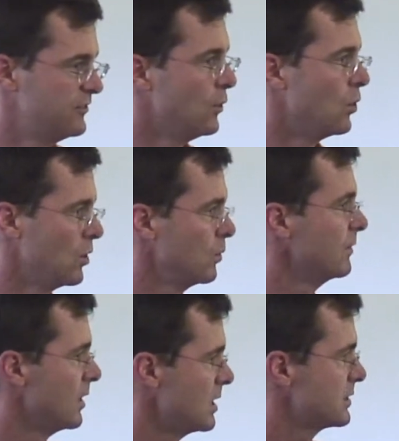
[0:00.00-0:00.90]
4, we
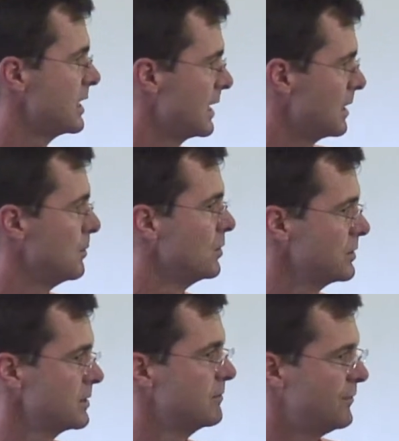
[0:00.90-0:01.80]
lost the
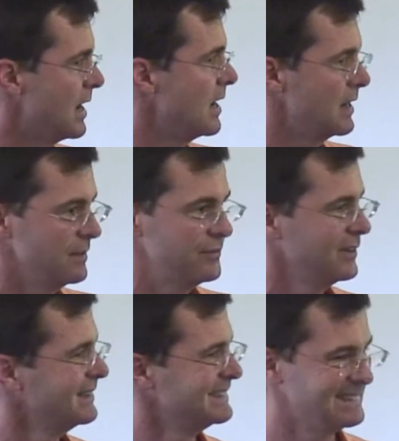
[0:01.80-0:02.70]
animals.
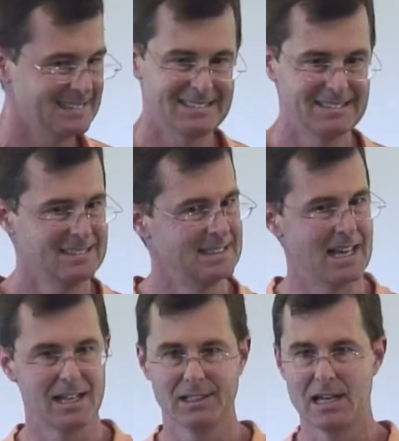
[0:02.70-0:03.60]
5,
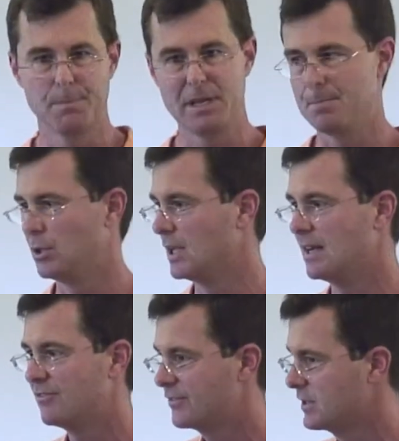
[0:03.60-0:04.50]
not a lot of people
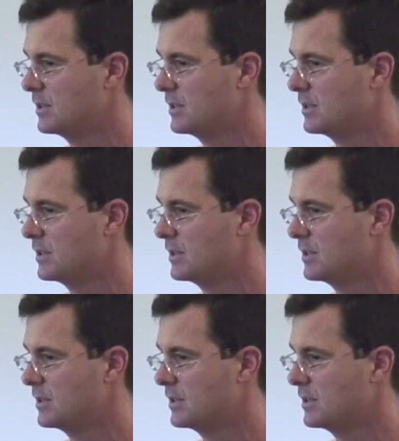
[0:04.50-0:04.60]
left.